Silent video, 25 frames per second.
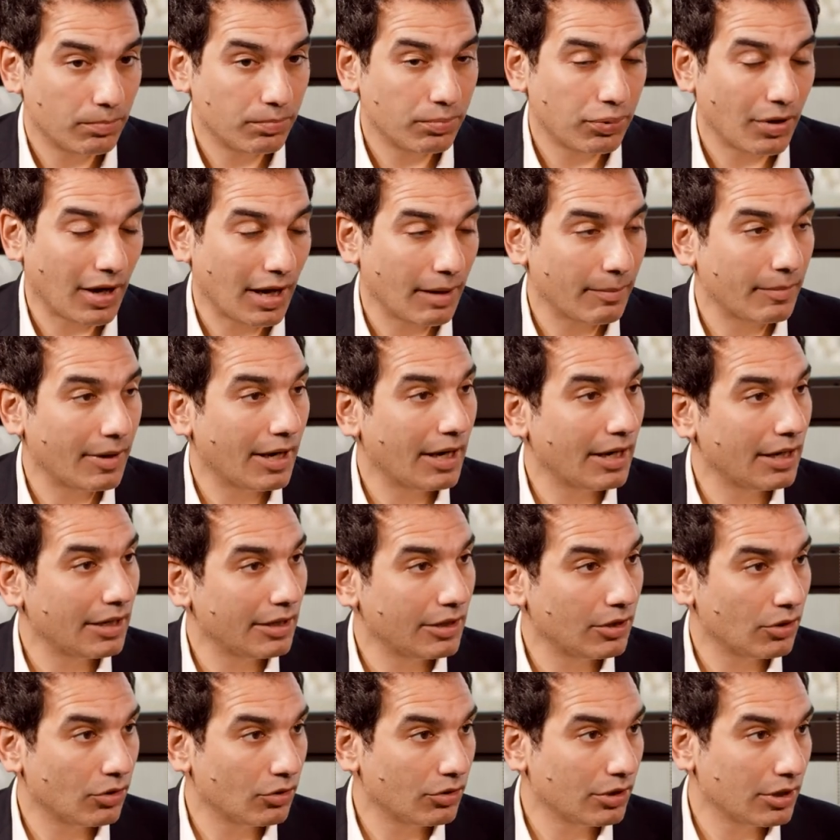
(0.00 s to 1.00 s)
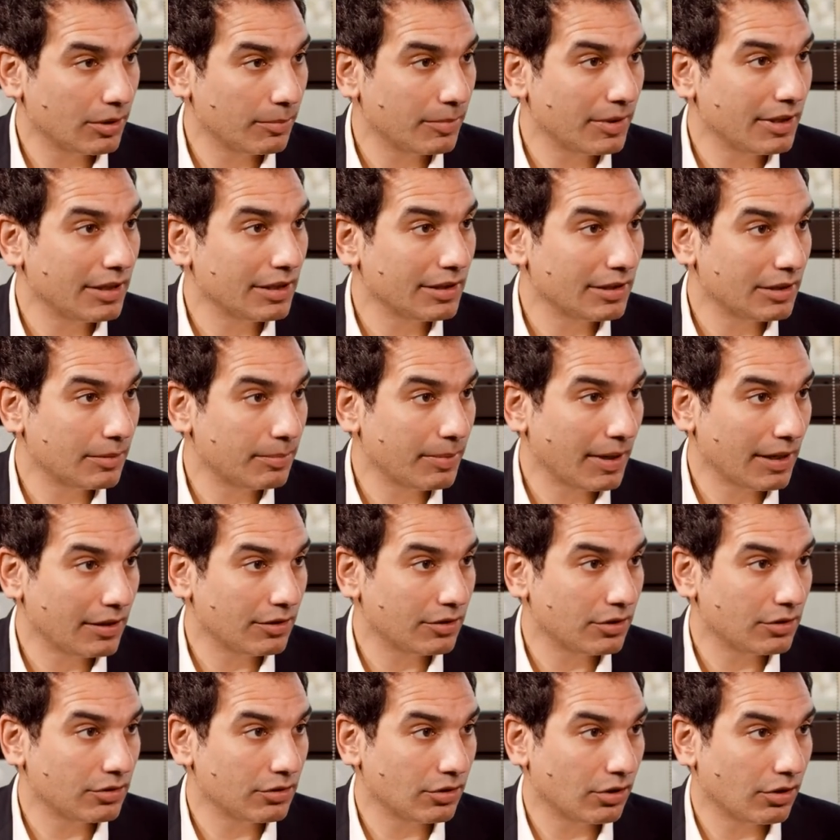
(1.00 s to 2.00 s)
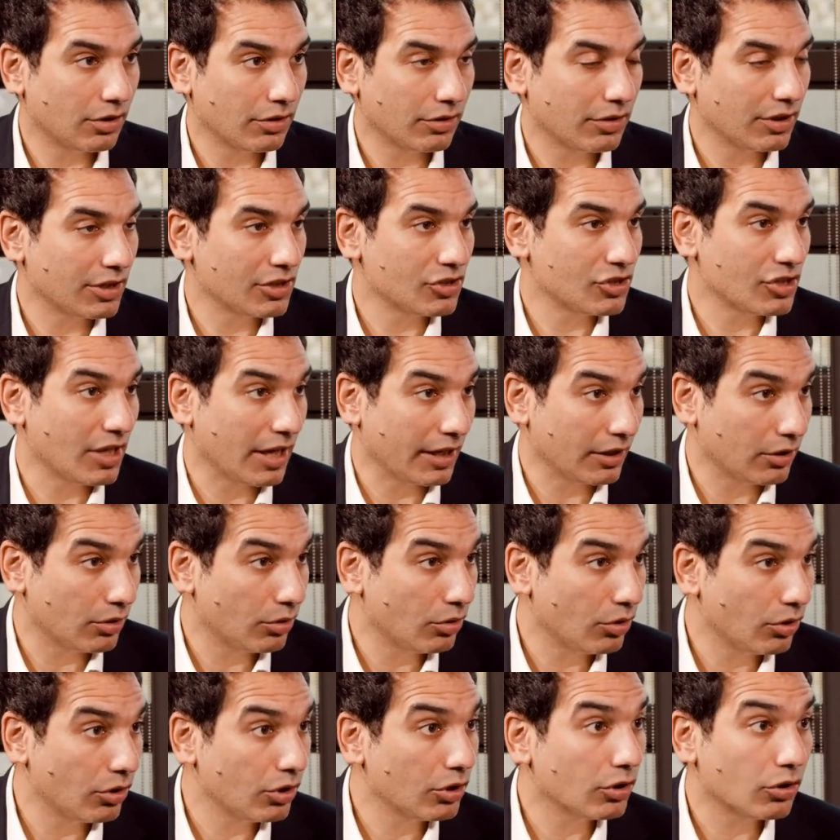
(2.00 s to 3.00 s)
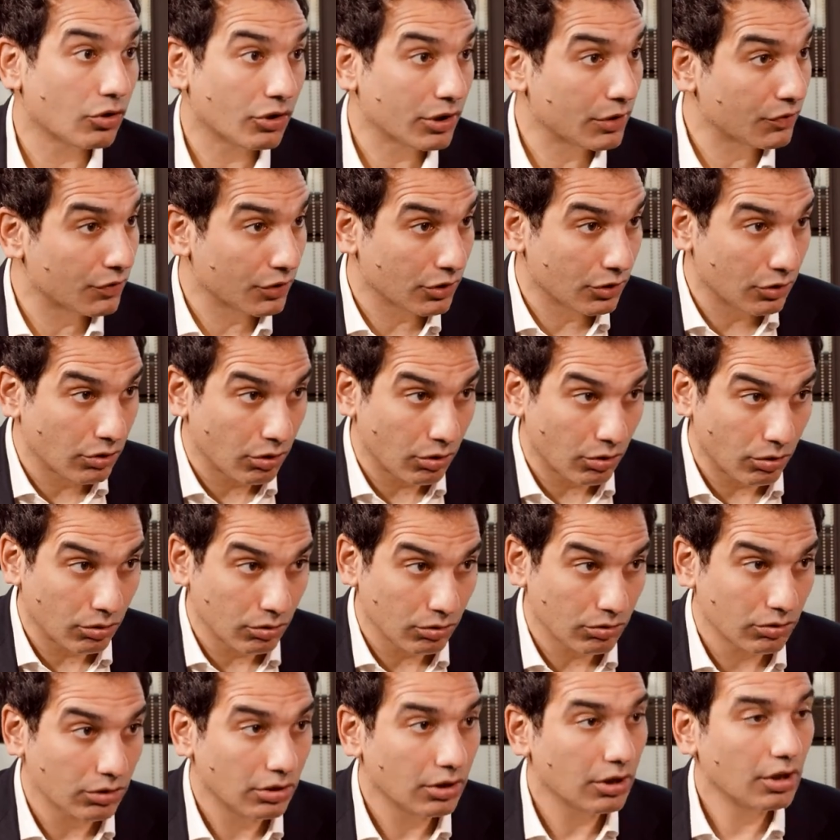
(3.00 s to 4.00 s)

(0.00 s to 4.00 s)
primarily only being dependent on mm, things oil. like oil or even coal.